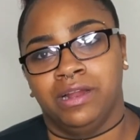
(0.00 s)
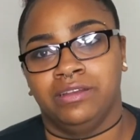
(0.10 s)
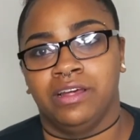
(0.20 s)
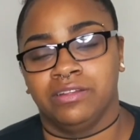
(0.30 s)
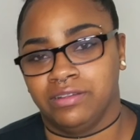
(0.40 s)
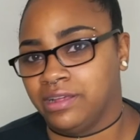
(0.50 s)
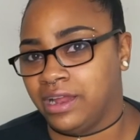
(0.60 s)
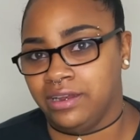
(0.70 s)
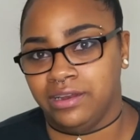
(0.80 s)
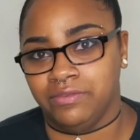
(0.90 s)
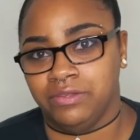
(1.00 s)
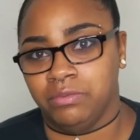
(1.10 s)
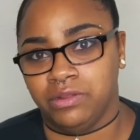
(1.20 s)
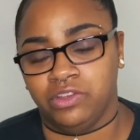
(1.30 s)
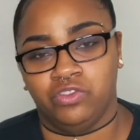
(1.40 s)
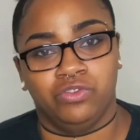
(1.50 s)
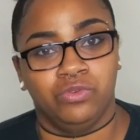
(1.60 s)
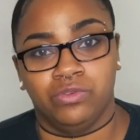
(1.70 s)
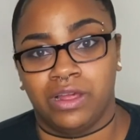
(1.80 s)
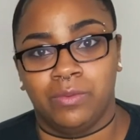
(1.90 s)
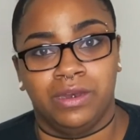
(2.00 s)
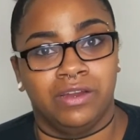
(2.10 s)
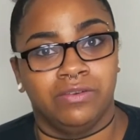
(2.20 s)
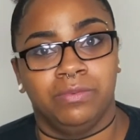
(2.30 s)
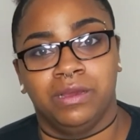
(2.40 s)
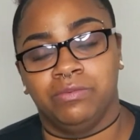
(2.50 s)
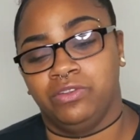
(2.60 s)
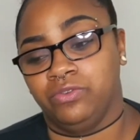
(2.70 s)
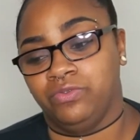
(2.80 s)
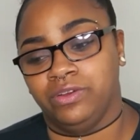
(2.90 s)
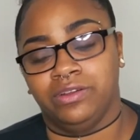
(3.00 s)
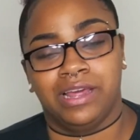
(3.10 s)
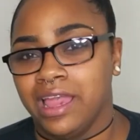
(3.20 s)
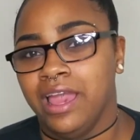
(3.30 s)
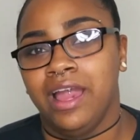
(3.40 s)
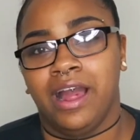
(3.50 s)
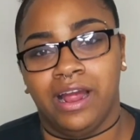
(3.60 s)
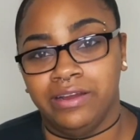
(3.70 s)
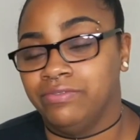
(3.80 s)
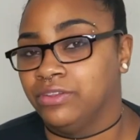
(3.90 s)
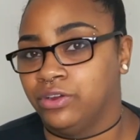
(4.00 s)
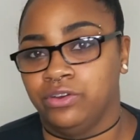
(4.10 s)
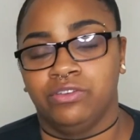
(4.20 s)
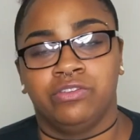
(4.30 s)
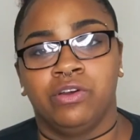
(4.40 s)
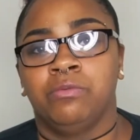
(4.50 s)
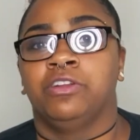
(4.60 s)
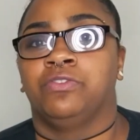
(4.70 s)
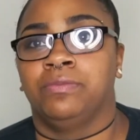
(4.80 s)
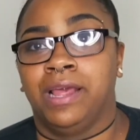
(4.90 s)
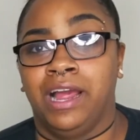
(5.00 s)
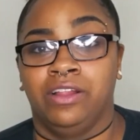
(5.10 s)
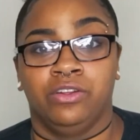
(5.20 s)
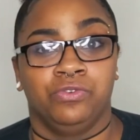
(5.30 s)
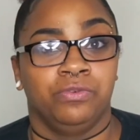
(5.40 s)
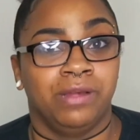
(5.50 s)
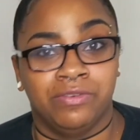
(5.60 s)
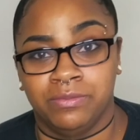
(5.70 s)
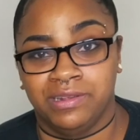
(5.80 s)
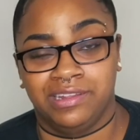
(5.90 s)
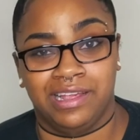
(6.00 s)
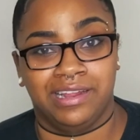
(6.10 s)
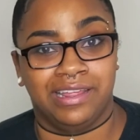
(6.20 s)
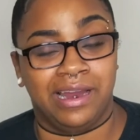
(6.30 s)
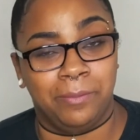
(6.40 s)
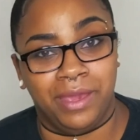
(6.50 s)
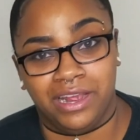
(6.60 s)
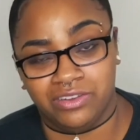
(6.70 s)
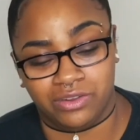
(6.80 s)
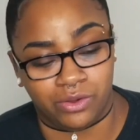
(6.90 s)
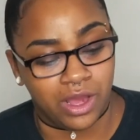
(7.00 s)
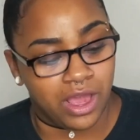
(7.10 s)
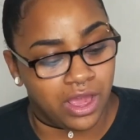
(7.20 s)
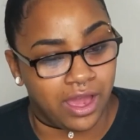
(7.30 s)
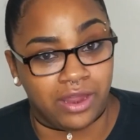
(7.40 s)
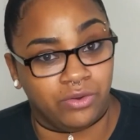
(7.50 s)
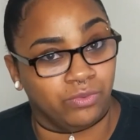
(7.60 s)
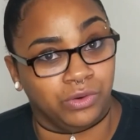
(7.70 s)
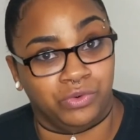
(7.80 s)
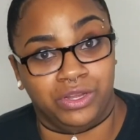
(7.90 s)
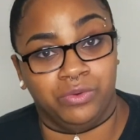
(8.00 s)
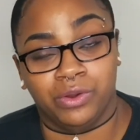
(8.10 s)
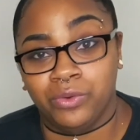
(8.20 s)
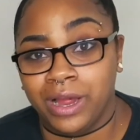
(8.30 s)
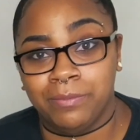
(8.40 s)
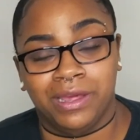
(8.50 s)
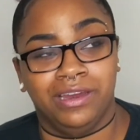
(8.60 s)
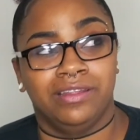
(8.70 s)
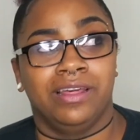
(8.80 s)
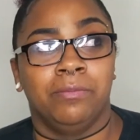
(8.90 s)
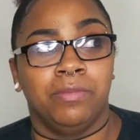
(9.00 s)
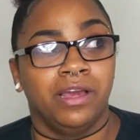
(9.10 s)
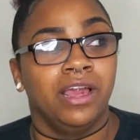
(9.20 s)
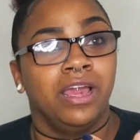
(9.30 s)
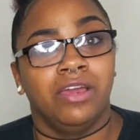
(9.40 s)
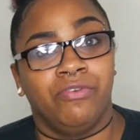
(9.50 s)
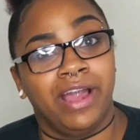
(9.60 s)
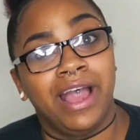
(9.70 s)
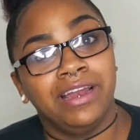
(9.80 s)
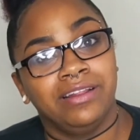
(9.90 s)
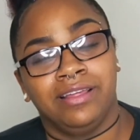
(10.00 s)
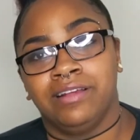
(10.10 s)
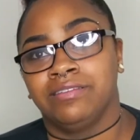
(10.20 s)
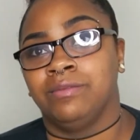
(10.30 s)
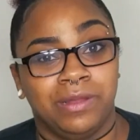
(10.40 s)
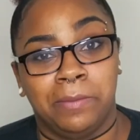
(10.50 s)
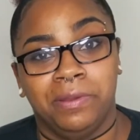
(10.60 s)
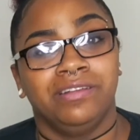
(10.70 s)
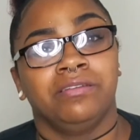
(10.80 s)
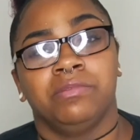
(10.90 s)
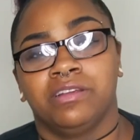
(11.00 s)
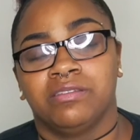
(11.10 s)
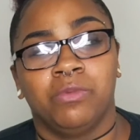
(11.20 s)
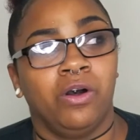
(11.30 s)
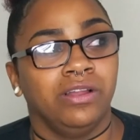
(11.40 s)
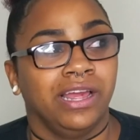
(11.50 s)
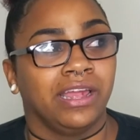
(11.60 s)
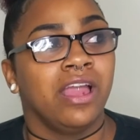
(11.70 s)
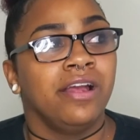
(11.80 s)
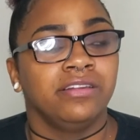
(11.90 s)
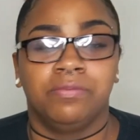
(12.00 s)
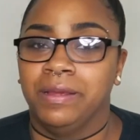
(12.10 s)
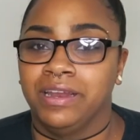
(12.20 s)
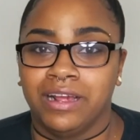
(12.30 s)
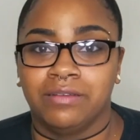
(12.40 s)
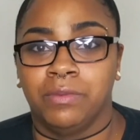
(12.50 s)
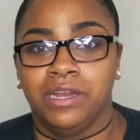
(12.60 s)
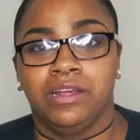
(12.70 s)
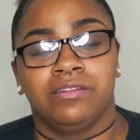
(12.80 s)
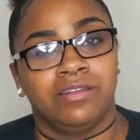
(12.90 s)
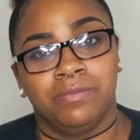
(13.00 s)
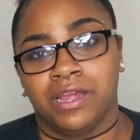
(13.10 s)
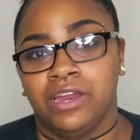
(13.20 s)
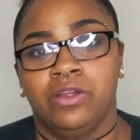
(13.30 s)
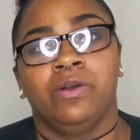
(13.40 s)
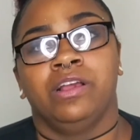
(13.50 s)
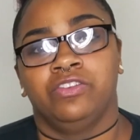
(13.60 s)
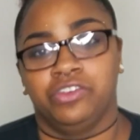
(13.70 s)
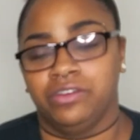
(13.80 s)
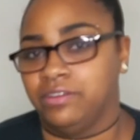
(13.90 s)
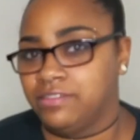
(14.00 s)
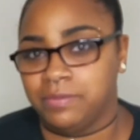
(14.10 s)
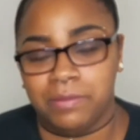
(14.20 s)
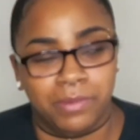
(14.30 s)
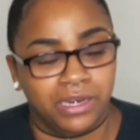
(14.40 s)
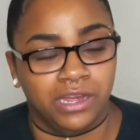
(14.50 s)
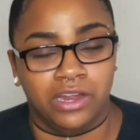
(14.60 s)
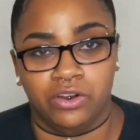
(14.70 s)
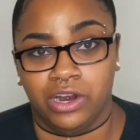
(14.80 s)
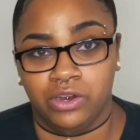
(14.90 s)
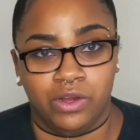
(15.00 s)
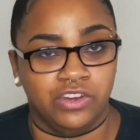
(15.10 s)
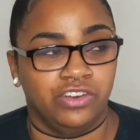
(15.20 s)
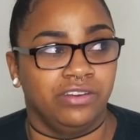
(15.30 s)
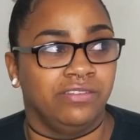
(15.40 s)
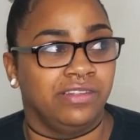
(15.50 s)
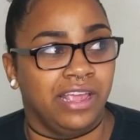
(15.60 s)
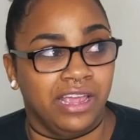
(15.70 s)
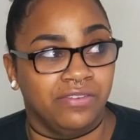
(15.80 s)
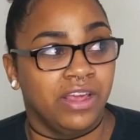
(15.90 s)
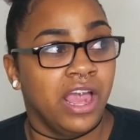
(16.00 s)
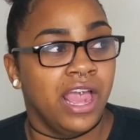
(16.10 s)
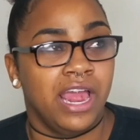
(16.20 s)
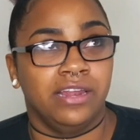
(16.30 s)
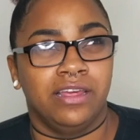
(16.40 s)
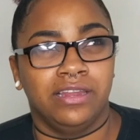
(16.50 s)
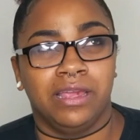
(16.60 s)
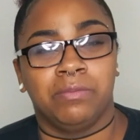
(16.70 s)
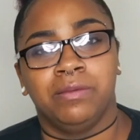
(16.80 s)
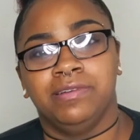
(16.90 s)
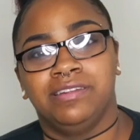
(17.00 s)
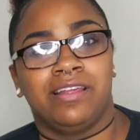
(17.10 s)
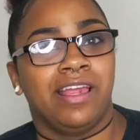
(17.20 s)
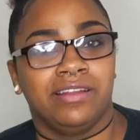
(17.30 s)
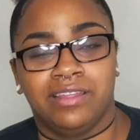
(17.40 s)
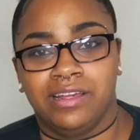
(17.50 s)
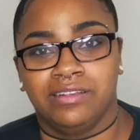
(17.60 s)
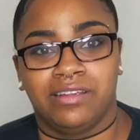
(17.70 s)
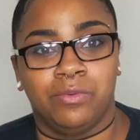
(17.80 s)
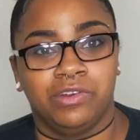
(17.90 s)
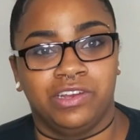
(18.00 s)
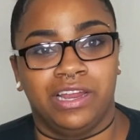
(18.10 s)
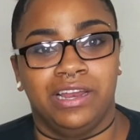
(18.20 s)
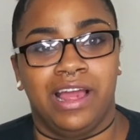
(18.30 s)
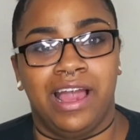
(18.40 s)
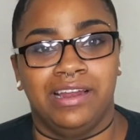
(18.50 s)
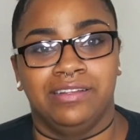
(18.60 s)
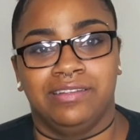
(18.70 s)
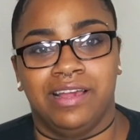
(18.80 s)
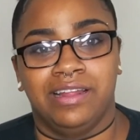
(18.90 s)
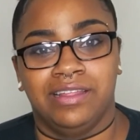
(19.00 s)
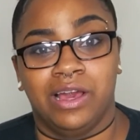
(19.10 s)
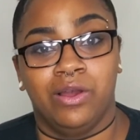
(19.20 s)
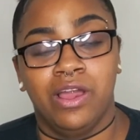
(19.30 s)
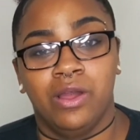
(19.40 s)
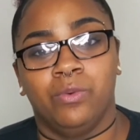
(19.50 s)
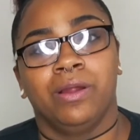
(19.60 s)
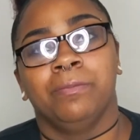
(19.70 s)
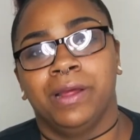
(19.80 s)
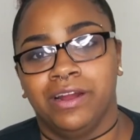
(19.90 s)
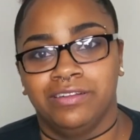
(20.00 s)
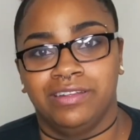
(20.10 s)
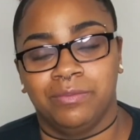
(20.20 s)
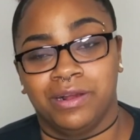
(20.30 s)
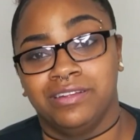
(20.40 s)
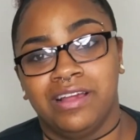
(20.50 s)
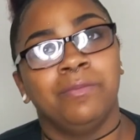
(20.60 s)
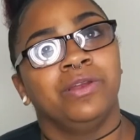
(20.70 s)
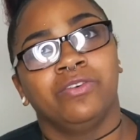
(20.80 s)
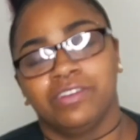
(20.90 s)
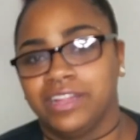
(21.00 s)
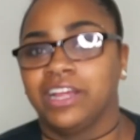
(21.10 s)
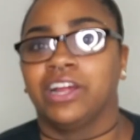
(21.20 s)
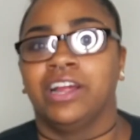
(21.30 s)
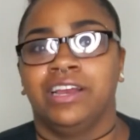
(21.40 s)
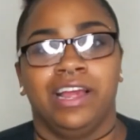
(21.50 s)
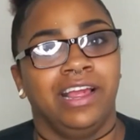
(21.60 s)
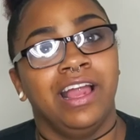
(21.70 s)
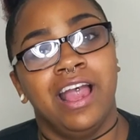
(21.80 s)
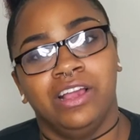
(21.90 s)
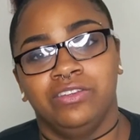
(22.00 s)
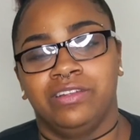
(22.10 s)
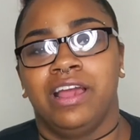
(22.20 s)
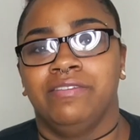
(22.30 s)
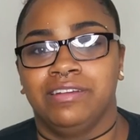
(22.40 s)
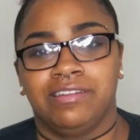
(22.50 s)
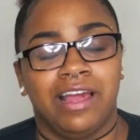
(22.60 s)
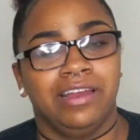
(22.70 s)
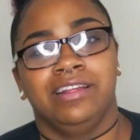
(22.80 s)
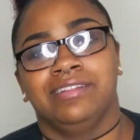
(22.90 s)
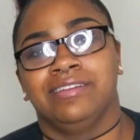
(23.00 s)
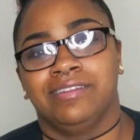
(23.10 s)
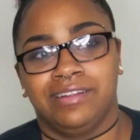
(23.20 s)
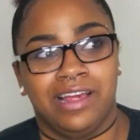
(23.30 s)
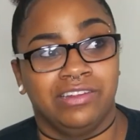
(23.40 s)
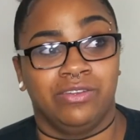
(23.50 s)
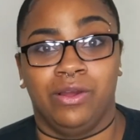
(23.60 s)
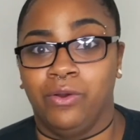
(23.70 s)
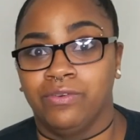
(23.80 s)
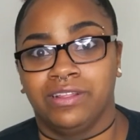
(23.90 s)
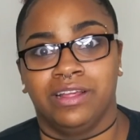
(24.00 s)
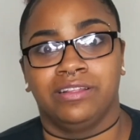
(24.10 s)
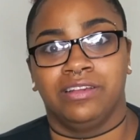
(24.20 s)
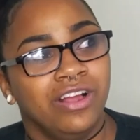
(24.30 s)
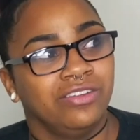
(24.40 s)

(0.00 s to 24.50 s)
On the other side of the bully's shoes, I would never be able to feel that. I've learned so much from that. I learned from every mistake that I make, so I don't really regret many of them. But if I had to think of something, I'd pick something small, like spending money on something I know I shouldn't have spent money on, or I know I should have saved. And then like maybe saying things I wish I hadn't said that were embarrassing, because I'm an overthinker and I used to have anxiety and things like that, so I overthink things.